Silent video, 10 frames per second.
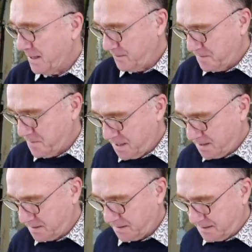out the
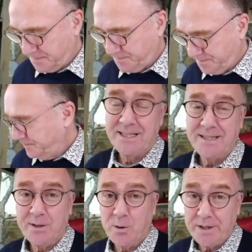marks.
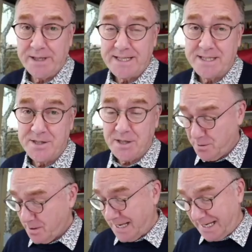Then all you need to do